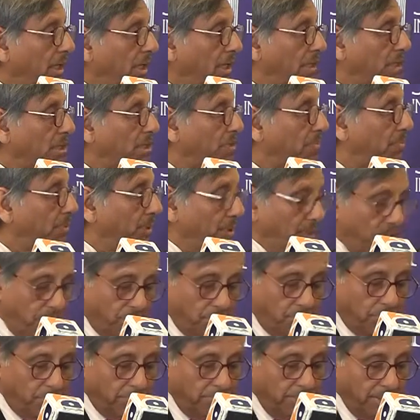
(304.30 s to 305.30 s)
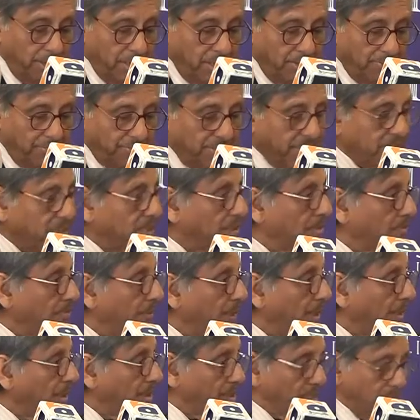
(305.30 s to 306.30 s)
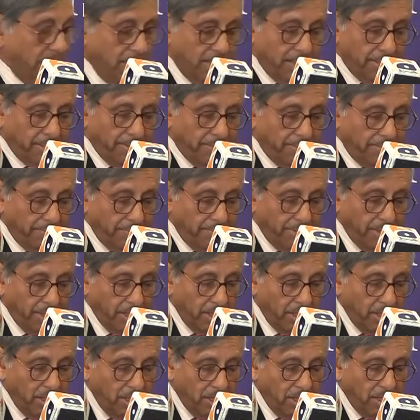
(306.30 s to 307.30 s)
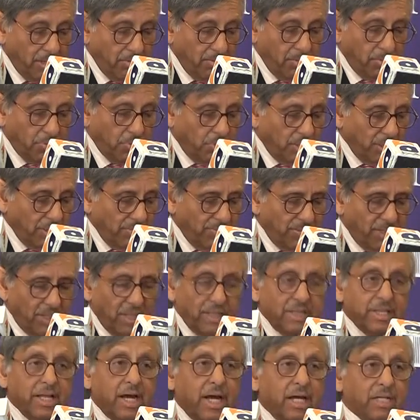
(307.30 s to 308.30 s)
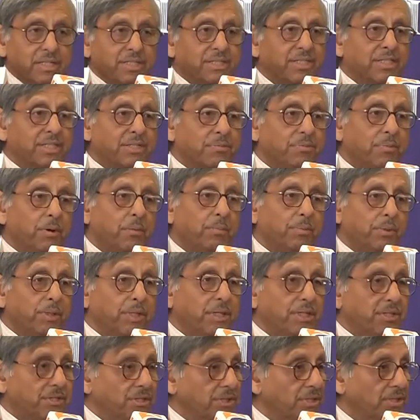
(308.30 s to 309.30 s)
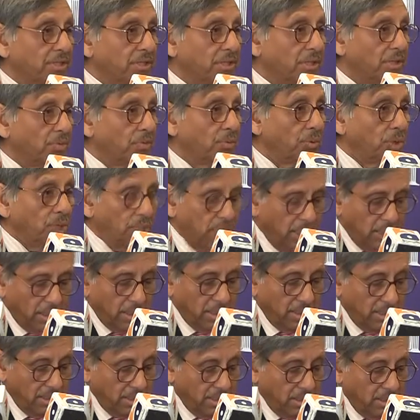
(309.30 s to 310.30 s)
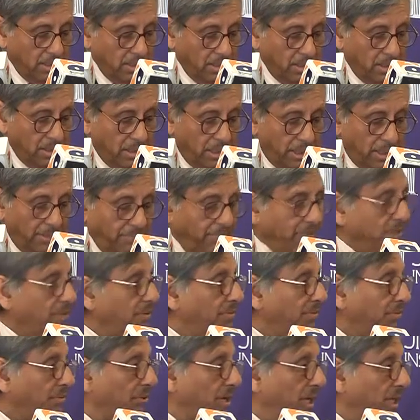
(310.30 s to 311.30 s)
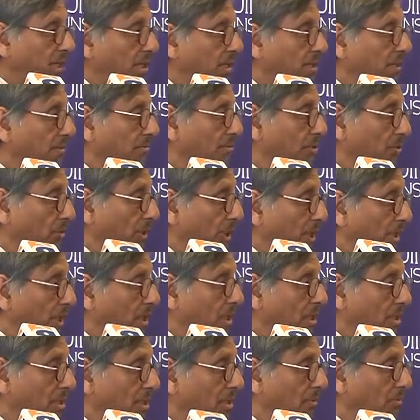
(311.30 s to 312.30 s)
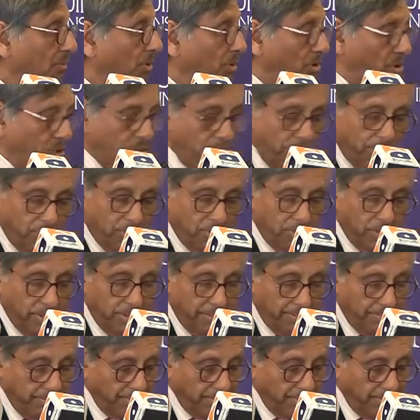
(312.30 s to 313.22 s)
and spiritual belief as is Pakistan, with one of the largest populations in the world, even if relative to India somewhat small,